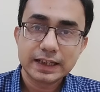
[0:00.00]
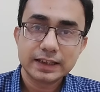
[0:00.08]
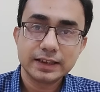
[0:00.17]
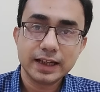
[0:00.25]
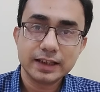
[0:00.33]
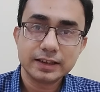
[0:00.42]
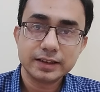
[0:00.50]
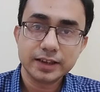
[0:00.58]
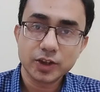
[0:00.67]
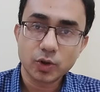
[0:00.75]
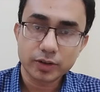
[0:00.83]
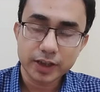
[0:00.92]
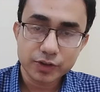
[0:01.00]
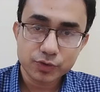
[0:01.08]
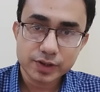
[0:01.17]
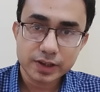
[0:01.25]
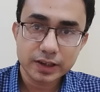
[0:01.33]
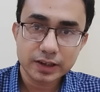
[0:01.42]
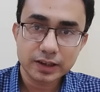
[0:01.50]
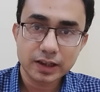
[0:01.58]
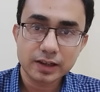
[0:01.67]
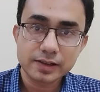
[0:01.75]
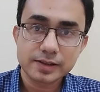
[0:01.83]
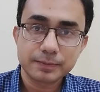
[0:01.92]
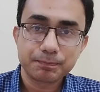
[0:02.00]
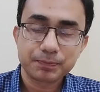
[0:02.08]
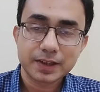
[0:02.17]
that they are not interested in class,